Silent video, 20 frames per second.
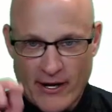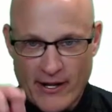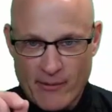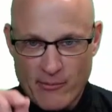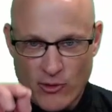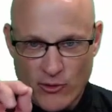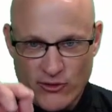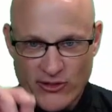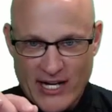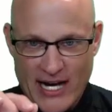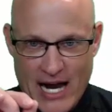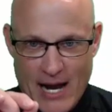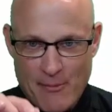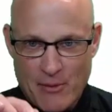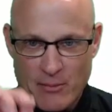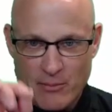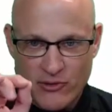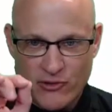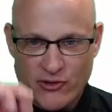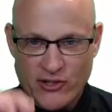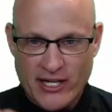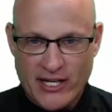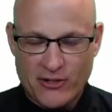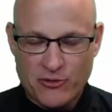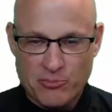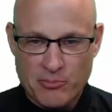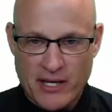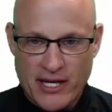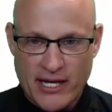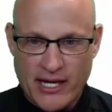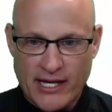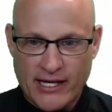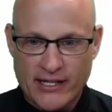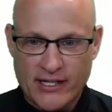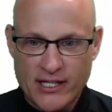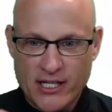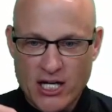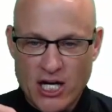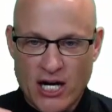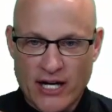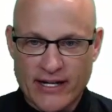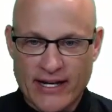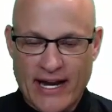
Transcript: One of the most common mistakes made